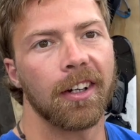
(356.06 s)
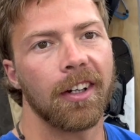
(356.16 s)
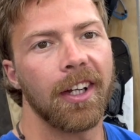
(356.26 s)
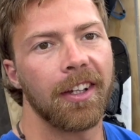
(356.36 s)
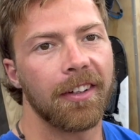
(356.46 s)
All
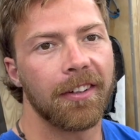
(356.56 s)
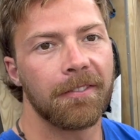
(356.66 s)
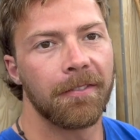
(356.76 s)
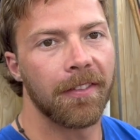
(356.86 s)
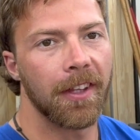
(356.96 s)
right,
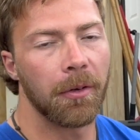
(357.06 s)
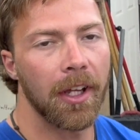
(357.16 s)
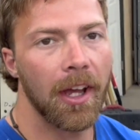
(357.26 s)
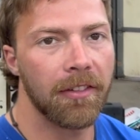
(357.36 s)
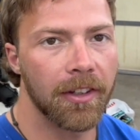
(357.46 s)
there
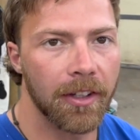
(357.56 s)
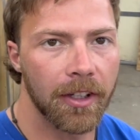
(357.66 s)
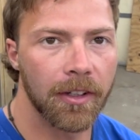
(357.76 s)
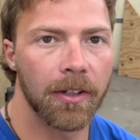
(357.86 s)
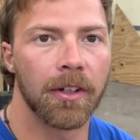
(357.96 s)
we have it.
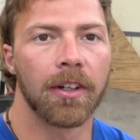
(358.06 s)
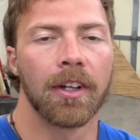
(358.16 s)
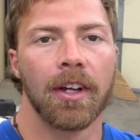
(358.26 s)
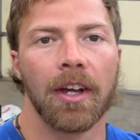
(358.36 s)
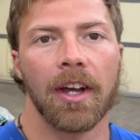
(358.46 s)

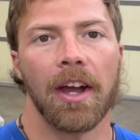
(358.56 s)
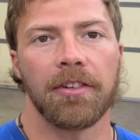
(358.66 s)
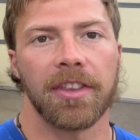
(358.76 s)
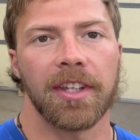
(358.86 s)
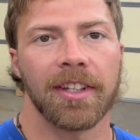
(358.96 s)

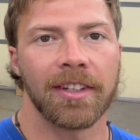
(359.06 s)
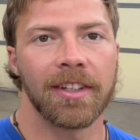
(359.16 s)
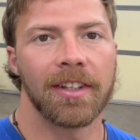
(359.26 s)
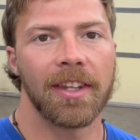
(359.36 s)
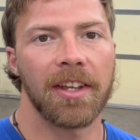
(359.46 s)

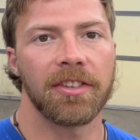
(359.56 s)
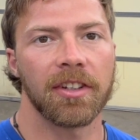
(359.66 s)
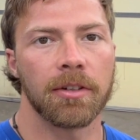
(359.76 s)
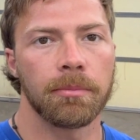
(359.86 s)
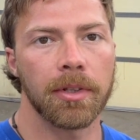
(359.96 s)
Everything nice
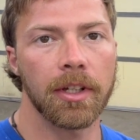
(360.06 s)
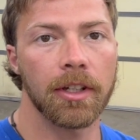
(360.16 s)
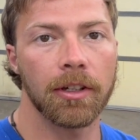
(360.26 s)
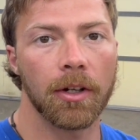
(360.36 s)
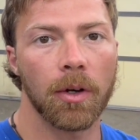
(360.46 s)
and complete.